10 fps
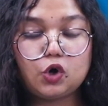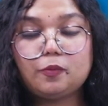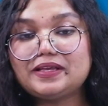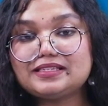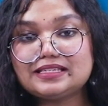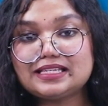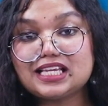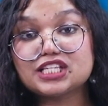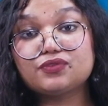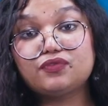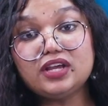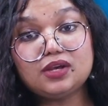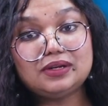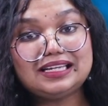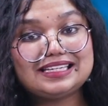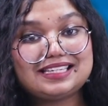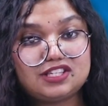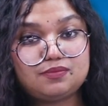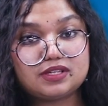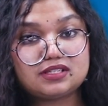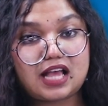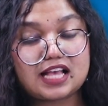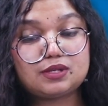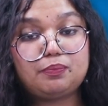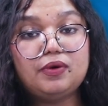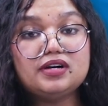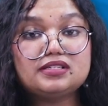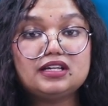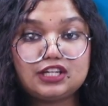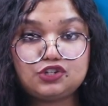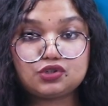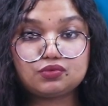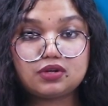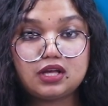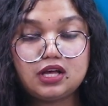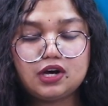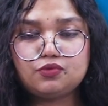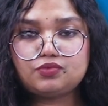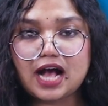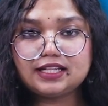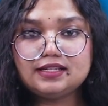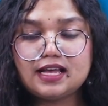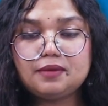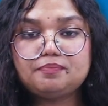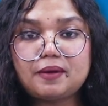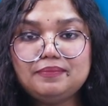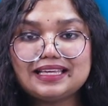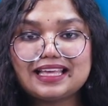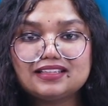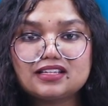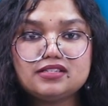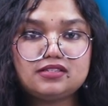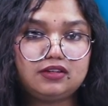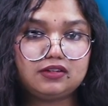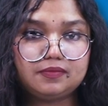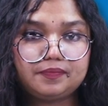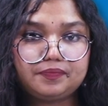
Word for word: obesity is frequently dismissed as a personal issue rather than a public health concern.